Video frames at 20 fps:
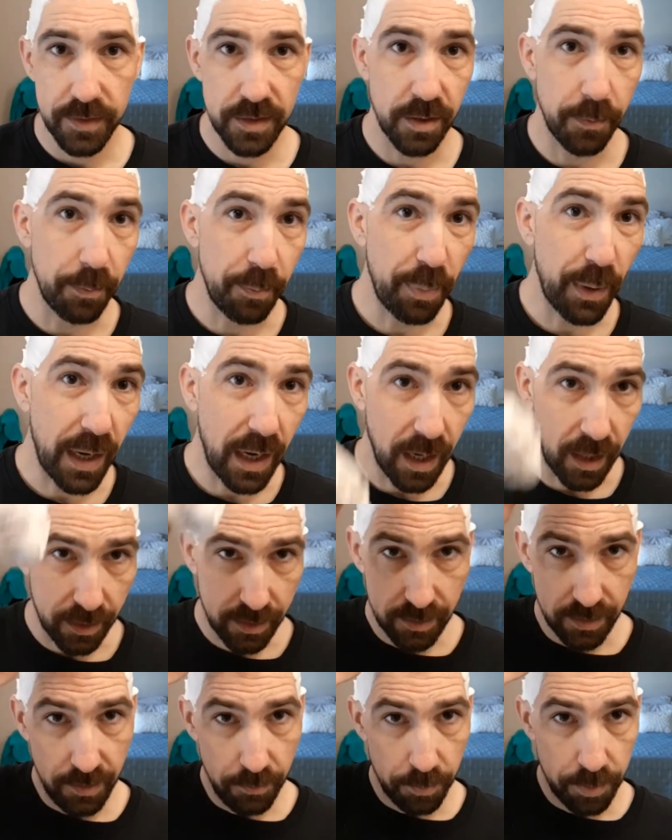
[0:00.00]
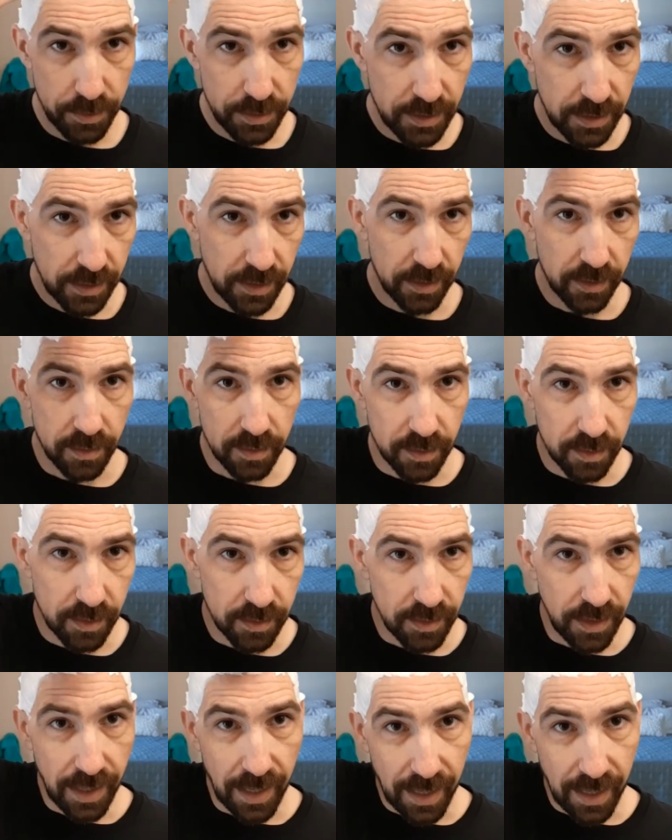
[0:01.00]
Tabak in particular